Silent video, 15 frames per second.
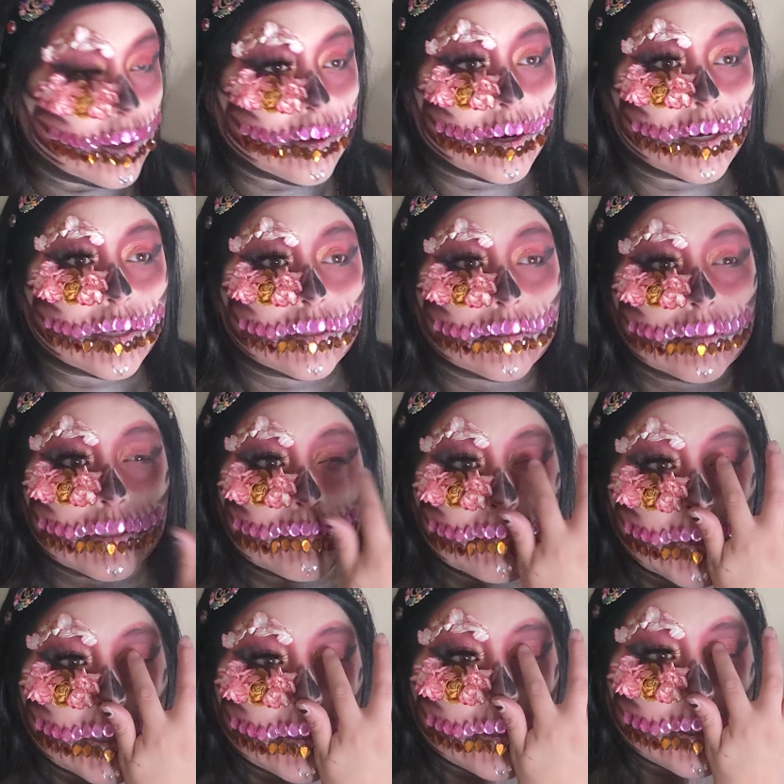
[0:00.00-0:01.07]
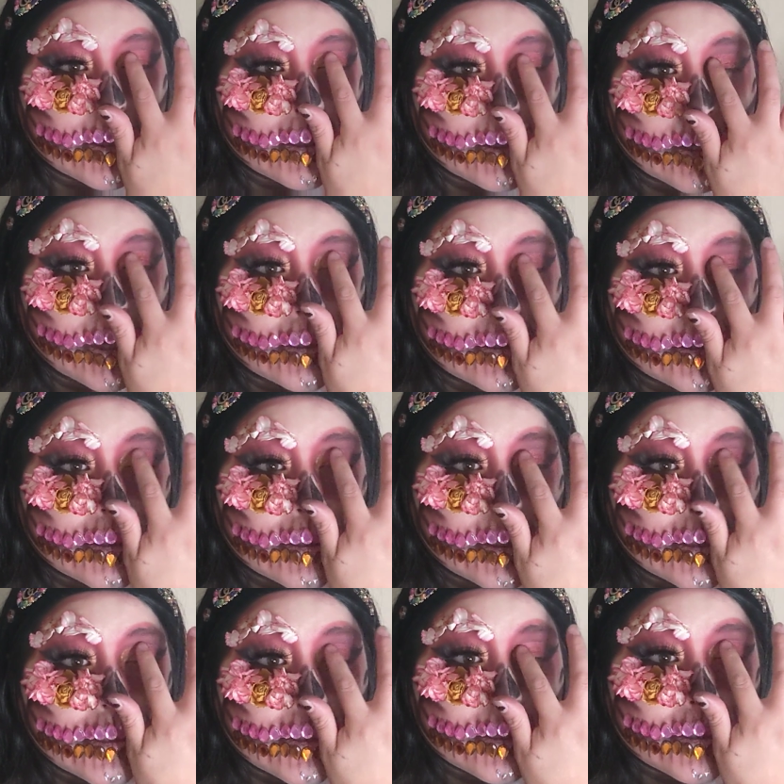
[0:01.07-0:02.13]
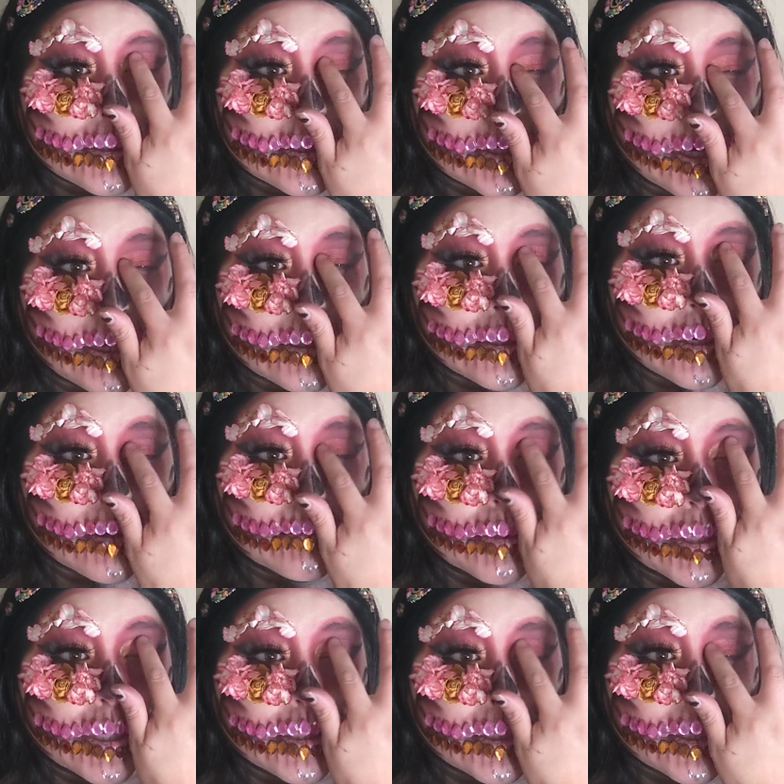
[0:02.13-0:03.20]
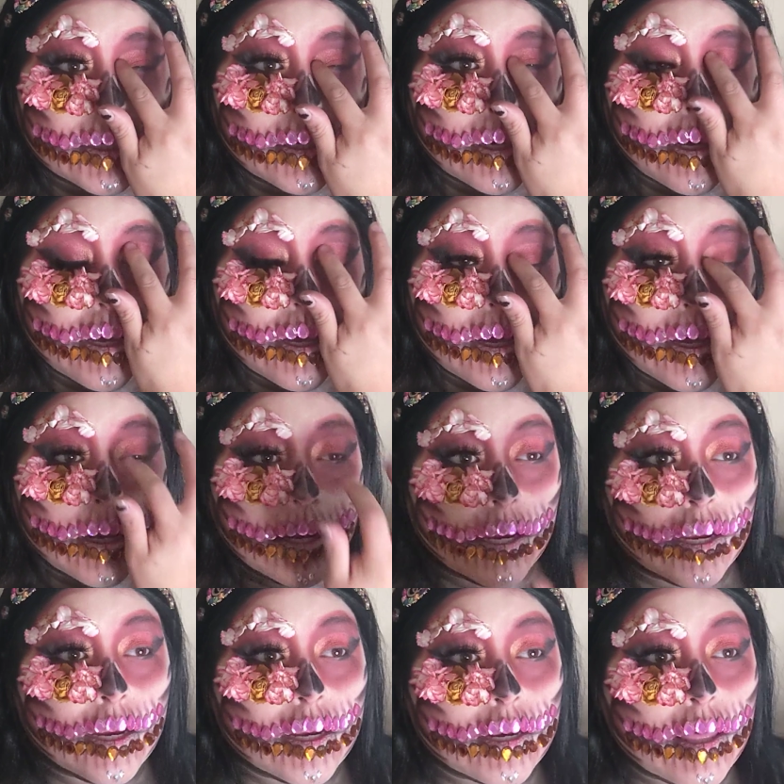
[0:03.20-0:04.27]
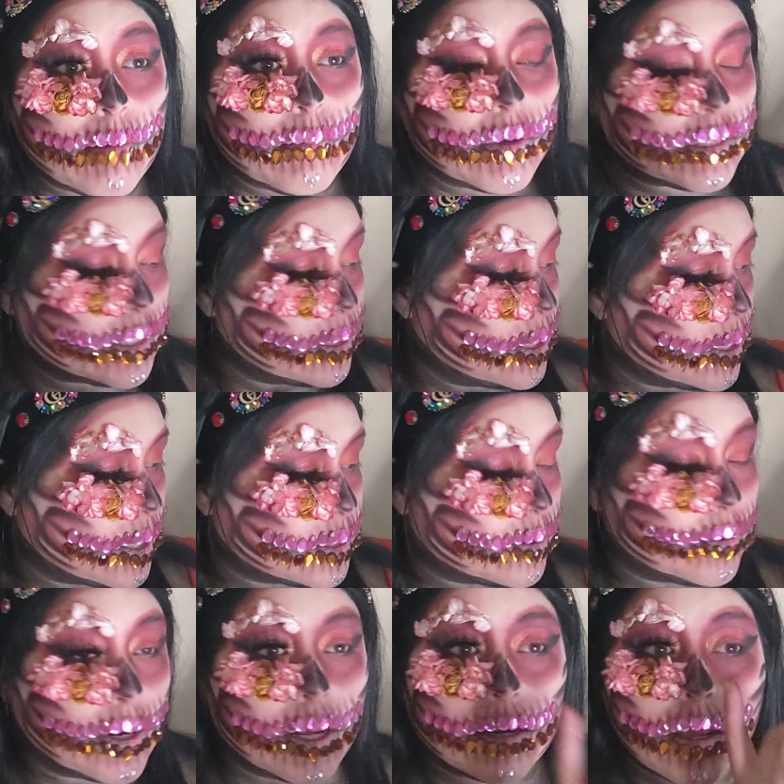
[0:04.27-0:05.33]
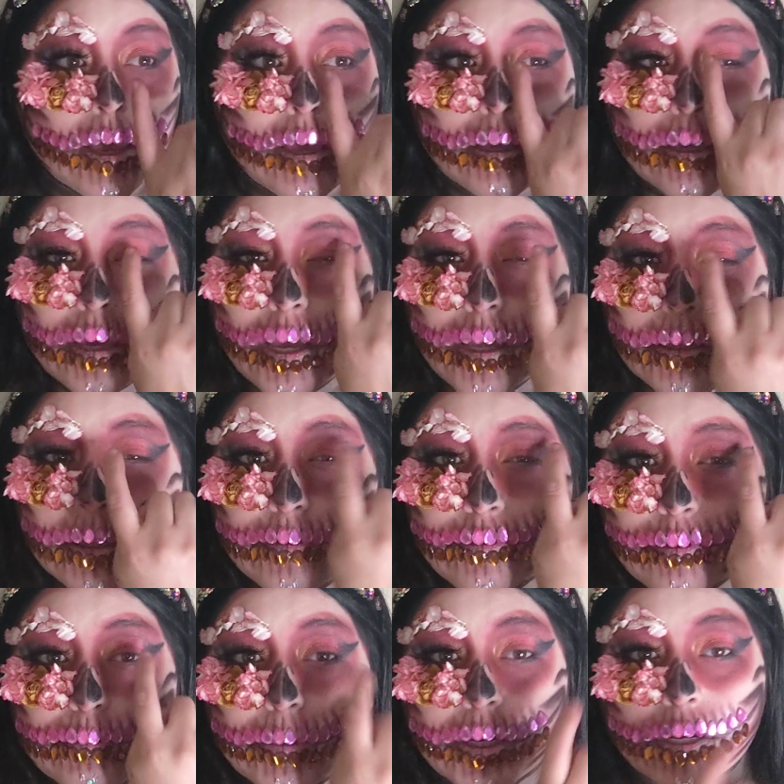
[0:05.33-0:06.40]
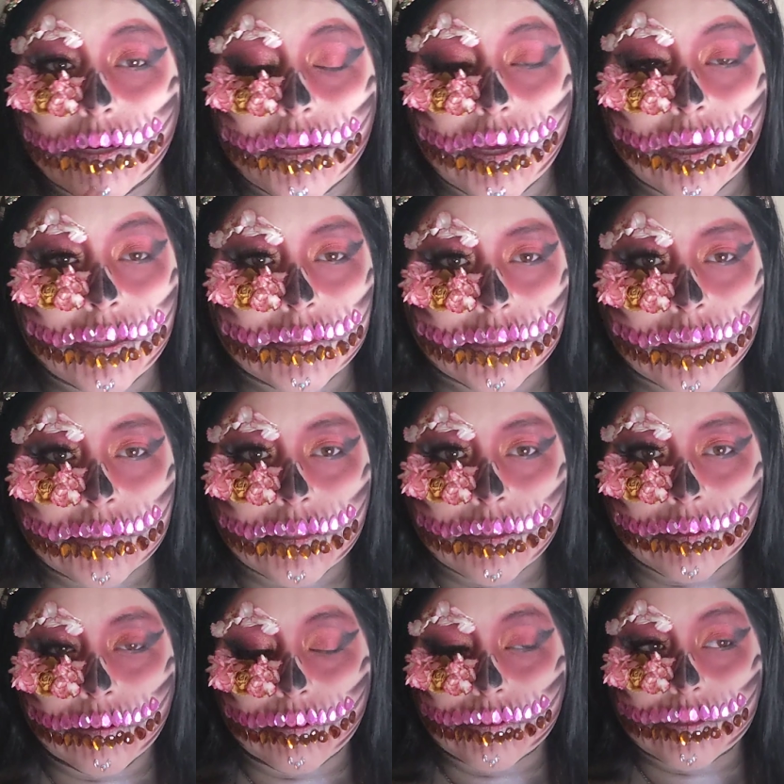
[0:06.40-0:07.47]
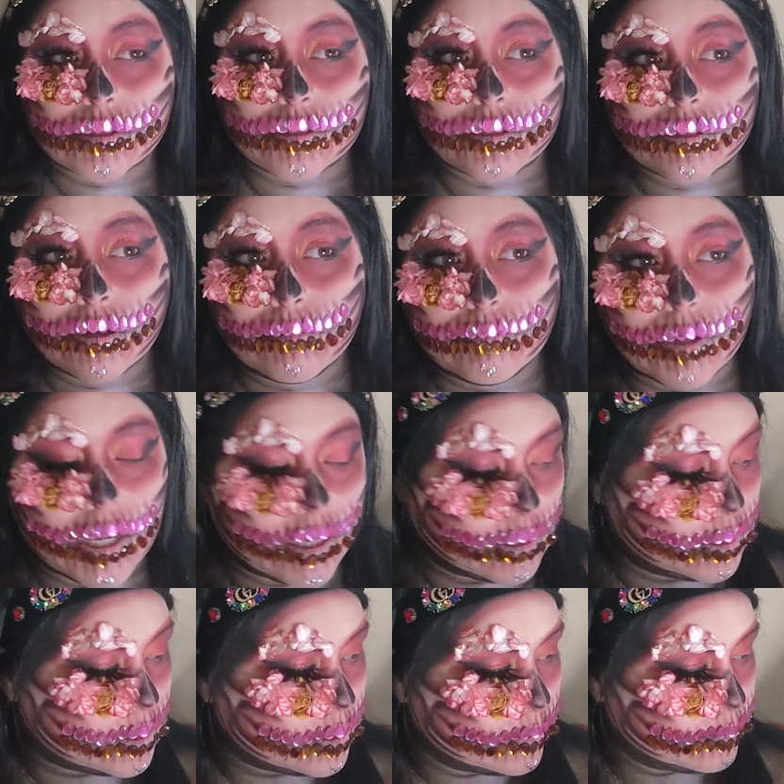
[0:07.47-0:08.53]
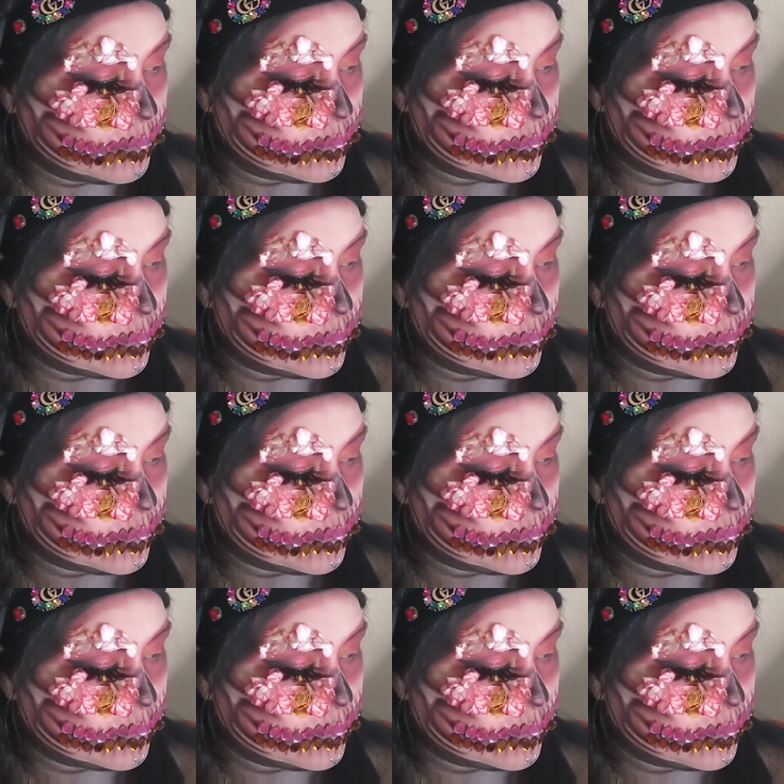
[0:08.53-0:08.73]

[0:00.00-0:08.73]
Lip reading: all you gotta do is make sure that these shades are blended. Y nada más se tiene que asegurar que difuminen estas dos sombras.